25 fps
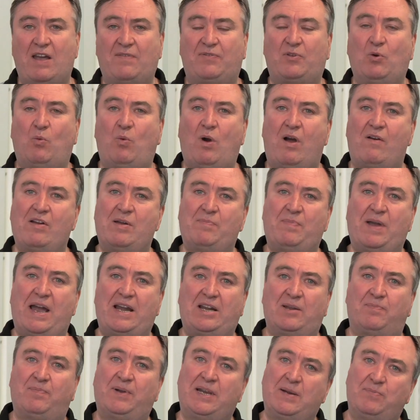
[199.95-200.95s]
have to worry
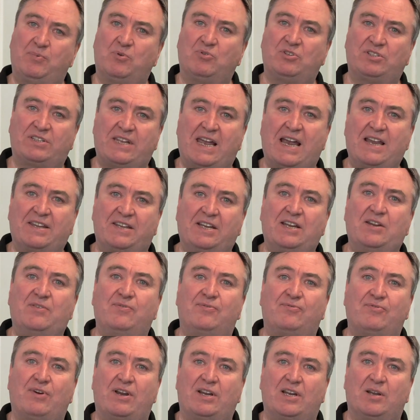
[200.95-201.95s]
about the people standing in
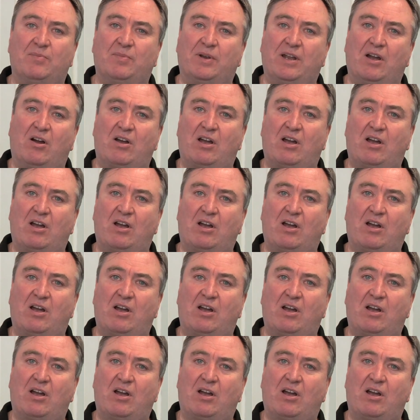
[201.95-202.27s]
front of me.